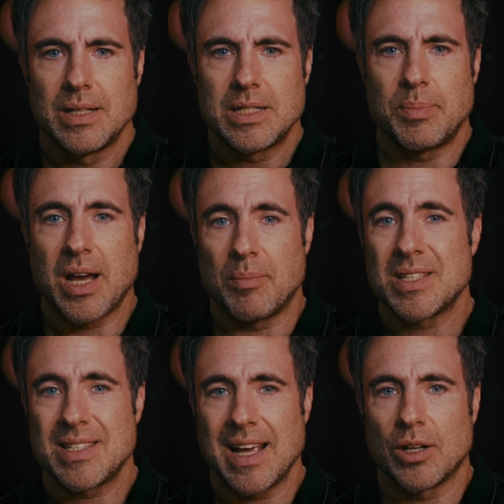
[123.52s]
to become a
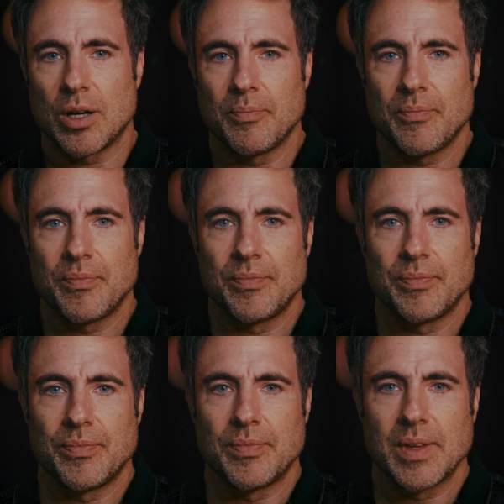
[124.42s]
sailor.
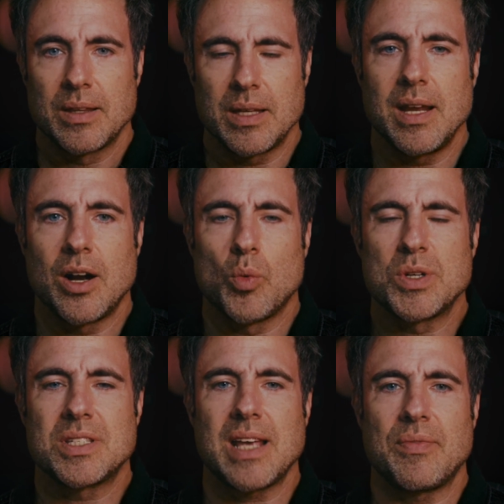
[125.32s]
The year
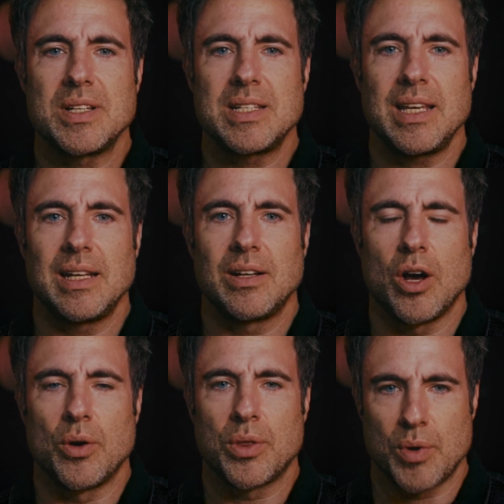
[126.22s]
was
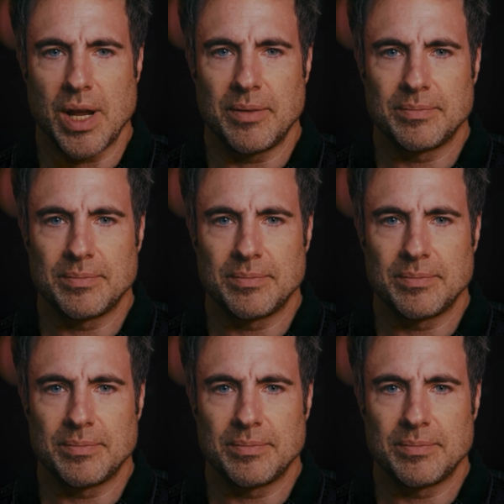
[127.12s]
1703.